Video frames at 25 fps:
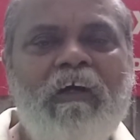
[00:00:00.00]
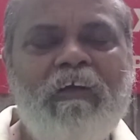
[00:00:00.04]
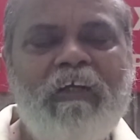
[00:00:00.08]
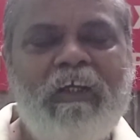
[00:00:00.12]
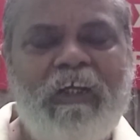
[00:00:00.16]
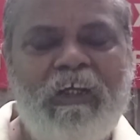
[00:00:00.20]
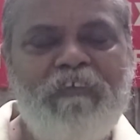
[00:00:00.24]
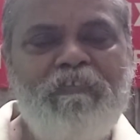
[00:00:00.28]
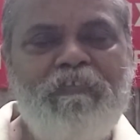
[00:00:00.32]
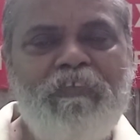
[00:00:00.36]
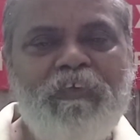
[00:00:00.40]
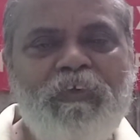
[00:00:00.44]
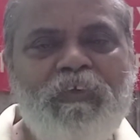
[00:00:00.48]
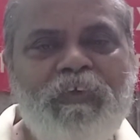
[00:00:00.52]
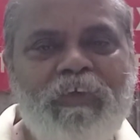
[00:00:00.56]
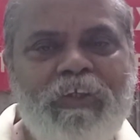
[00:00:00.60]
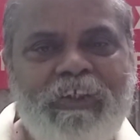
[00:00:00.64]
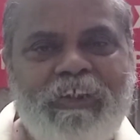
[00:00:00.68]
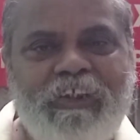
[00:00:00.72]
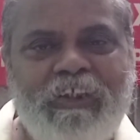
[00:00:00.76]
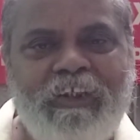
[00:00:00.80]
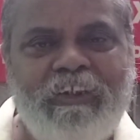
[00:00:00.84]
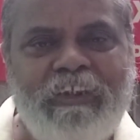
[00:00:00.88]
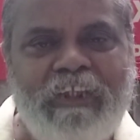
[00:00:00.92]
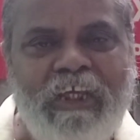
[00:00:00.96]

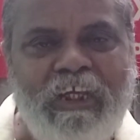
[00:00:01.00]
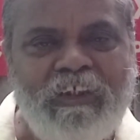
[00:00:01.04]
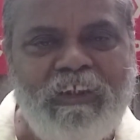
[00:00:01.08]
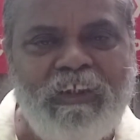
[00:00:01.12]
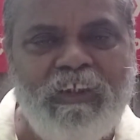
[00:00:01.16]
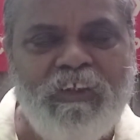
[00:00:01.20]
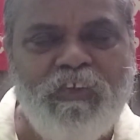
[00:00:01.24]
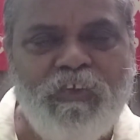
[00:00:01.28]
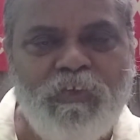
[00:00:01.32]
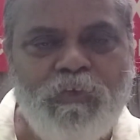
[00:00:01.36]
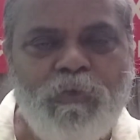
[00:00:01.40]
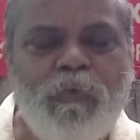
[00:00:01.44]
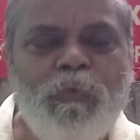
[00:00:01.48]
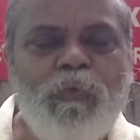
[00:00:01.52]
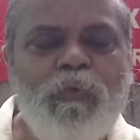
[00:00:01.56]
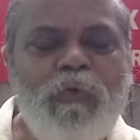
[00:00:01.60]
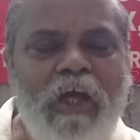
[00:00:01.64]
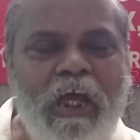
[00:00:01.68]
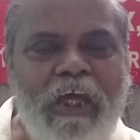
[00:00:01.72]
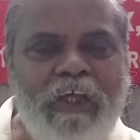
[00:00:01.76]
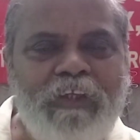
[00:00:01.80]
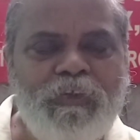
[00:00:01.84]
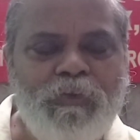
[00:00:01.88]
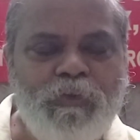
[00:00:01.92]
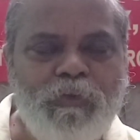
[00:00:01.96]
configuration, that is
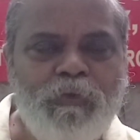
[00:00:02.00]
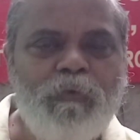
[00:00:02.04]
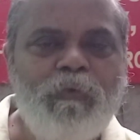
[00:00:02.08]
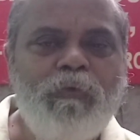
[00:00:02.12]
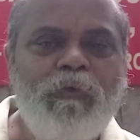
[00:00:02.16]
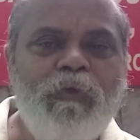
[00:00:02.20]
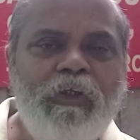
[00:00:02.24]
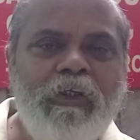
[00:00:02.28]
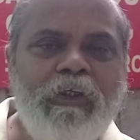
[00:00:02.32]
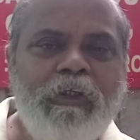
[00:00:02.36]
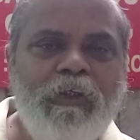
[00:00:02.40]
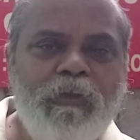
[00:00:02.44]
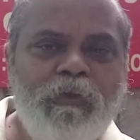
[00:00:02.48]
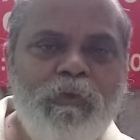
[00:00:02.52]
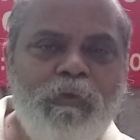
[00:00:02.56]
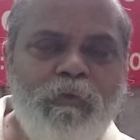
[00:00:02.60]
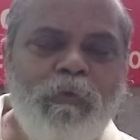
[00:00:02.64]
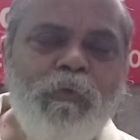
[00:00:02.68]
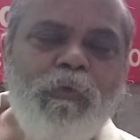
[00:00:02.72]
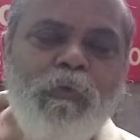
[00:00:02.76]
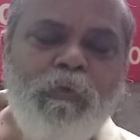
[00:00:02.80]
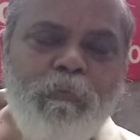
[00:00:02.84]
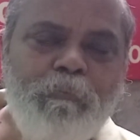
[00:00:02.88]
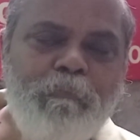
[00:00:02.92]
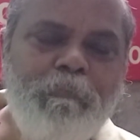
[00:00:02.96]
2s2,
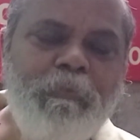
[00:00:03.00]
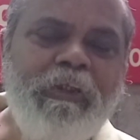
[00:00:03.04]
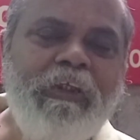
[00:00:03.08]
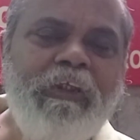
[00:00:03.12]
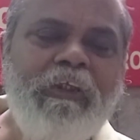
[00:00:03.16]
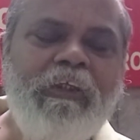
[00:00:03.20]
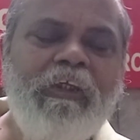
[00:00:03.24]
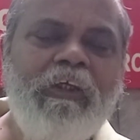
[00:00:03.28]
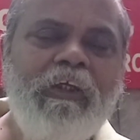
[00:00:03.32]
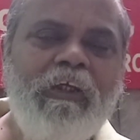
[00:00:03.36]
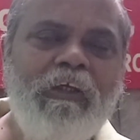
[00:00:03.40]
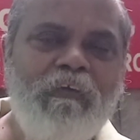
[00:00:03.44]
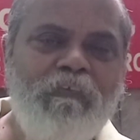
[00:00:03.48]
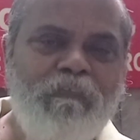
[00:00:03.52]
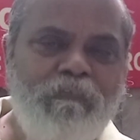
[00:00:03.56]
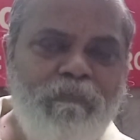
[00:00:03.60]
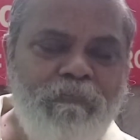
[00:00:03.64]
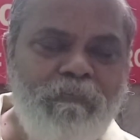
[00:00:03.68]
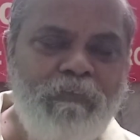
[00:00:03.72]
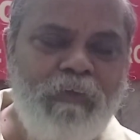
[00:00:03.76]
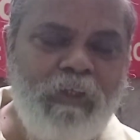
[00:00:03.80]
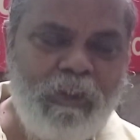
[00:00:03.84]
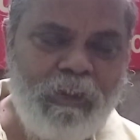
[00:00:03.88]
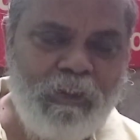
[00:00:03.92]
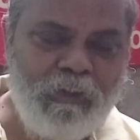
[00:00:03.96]
2p,
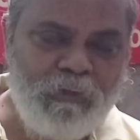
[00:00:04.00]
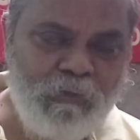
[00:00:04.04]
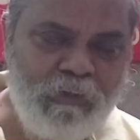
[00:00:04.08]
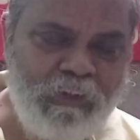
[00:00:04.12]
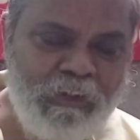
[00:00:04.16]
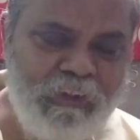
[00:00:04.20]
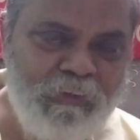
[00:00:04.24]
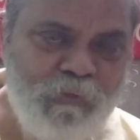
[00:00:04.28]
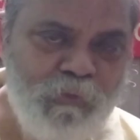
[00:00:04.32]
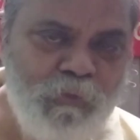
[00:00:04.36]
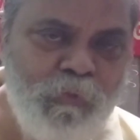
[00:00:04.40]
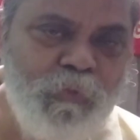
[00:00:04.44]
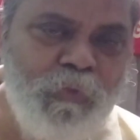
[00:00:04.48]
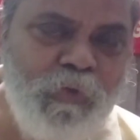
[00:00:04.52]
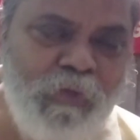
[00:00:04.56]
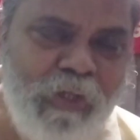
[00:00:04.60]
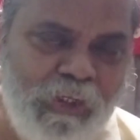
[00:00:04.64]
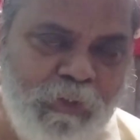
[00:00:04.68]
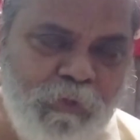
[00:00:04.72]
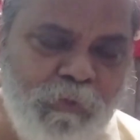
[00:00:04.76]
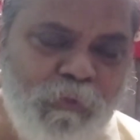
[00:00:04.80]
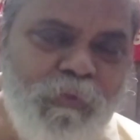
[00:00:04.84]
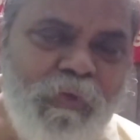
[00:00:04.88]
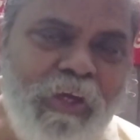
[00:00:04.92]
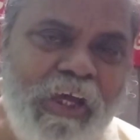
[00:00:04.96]
in
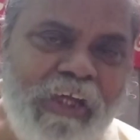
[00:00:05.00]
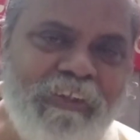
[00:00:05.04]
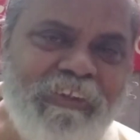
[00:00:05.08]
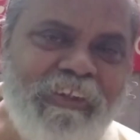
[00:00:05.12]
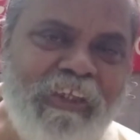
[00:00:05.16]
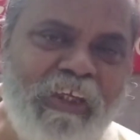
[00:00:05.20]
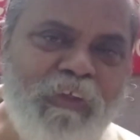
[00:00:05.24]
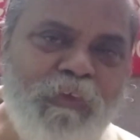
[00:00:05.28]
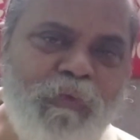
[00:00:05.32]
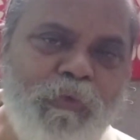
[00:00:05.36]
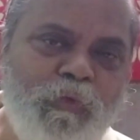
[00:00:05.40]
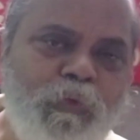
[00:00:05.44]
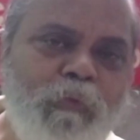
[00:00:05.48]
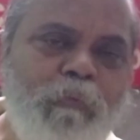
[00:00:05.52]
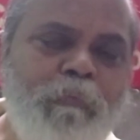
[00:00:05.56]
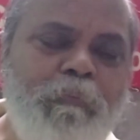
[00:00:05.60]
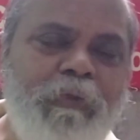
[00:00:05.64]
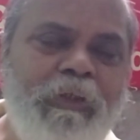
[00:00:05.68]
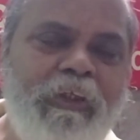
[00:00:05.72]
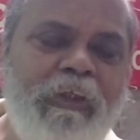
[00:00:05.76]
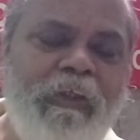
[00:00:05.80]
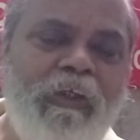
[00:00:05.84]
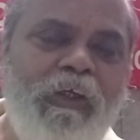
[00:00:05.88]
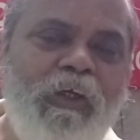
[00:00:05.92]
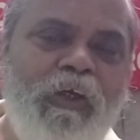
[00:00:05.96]
2s and
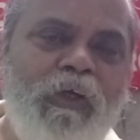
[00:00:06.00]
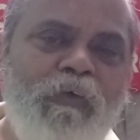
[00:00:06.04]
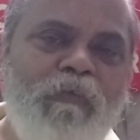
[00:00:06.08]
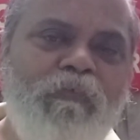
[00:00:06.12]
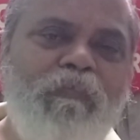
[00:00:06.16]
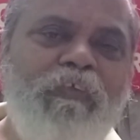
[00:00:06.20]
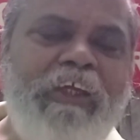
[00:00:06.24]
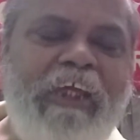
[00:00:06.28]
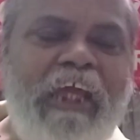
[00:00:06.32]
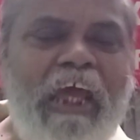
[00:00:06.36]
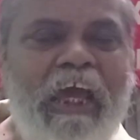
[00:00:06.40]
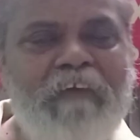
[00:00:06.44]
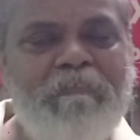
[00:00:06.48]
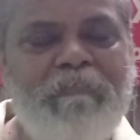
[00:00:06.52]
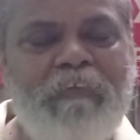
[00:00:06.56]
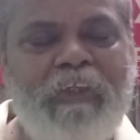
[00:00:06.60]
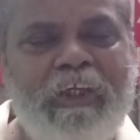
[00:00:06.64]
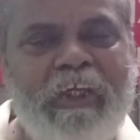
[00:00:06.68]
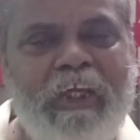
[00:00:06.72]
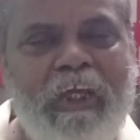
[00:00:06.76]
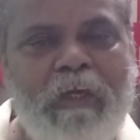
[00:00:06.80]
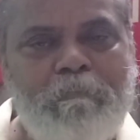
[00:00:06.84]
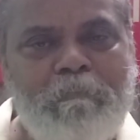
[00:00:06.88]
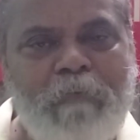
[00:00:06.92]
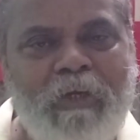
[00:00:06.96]
2p, we have the
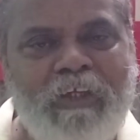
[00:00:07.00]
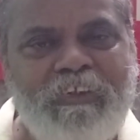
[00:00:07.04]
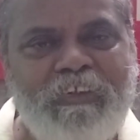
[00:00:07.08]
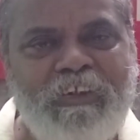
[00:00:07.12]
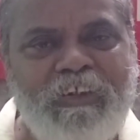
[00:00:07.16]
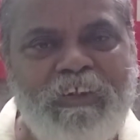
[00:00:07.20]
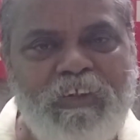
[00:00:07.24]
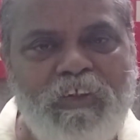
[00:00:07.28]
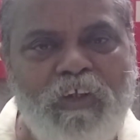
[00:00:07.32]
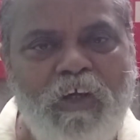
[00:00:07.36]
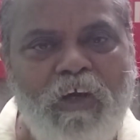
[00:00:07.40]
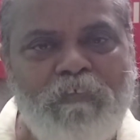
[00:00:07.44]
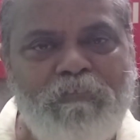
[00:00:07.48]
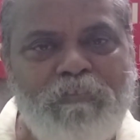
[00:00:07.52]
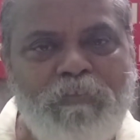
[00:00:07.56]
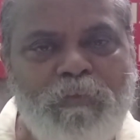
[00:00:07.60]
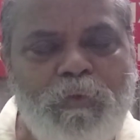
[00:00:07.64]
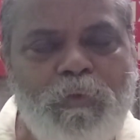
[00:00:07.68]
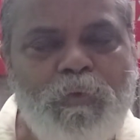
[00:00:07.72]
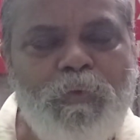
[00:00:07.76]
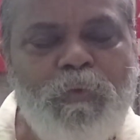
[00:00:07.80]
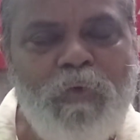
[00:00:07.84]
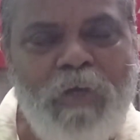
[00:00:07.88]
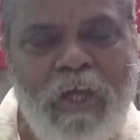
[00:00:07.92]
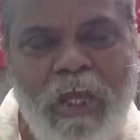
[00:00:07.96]
capacity of
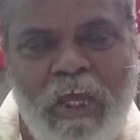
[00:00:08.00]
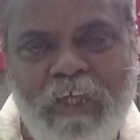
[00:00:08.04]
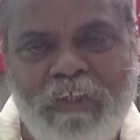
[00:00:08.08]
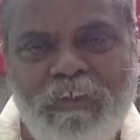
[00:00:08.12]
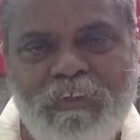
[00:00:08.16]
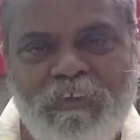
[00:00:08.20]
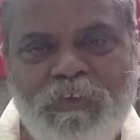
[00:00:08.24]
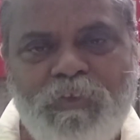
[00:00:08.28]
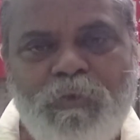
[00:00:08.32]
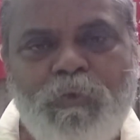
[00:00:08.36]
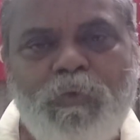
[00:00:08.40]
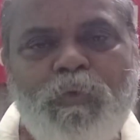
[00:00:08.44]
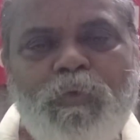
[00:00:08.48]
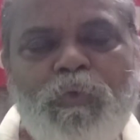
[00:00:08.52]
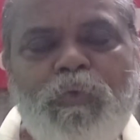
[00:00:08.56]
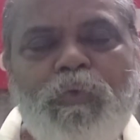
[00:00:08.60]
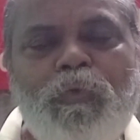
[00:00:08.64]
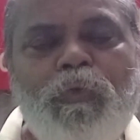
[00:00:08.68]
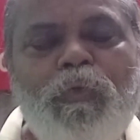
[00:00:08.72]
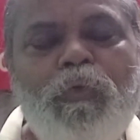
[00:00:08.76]
2s2,